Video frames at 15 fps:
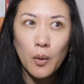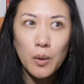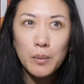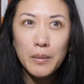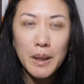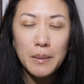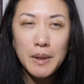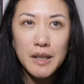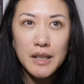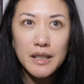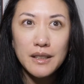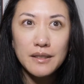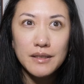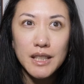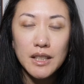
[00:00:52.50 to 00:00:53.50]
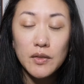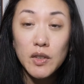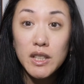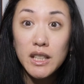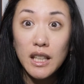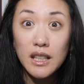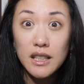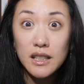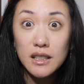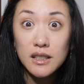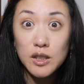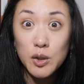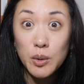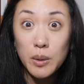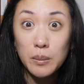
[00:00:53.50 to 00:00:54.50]
or maybe even getting
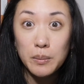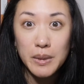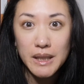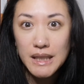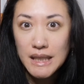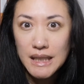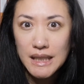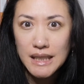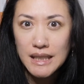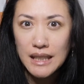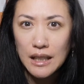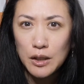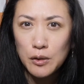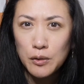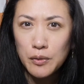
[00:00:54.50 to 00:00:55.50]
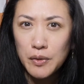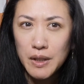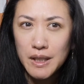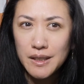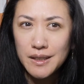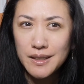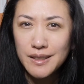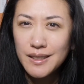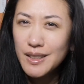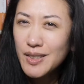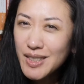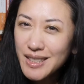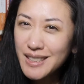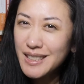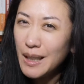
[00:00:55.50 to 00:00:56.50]
into a business that you feel
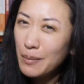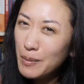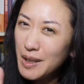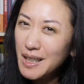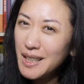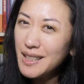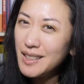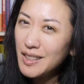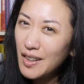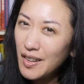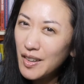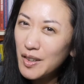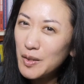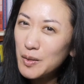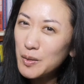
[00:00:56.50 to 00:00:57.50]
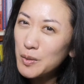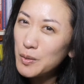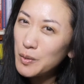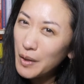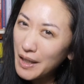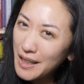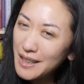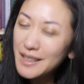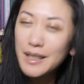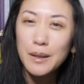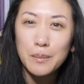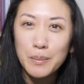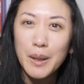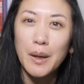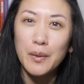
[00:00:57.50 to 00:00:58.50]
there's something not right
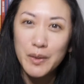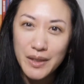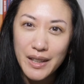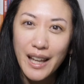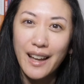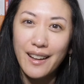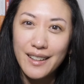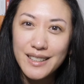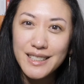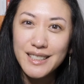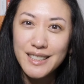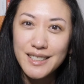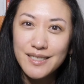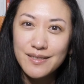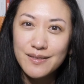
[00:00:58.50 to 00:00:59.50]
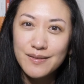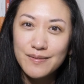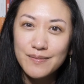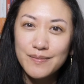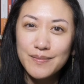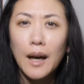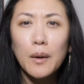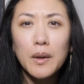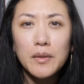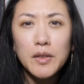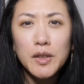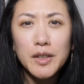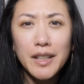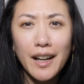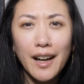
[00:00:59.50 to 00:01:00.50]
about that.
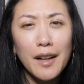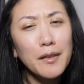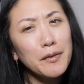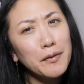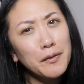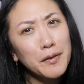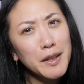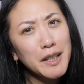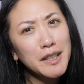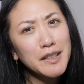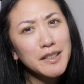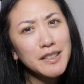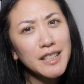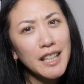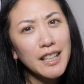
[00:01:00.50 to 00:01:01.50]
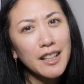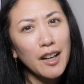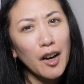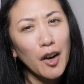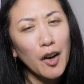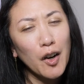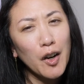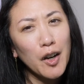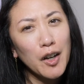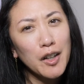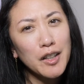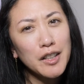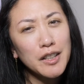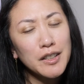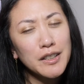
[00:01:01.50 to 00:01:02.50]
However, I feel like
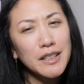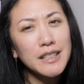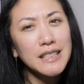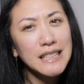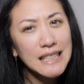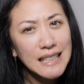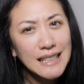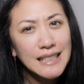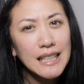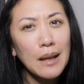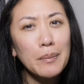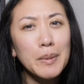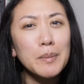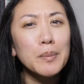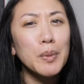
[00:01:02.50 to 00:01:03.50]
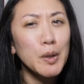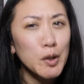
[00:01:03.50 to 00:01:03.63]
our instincts have been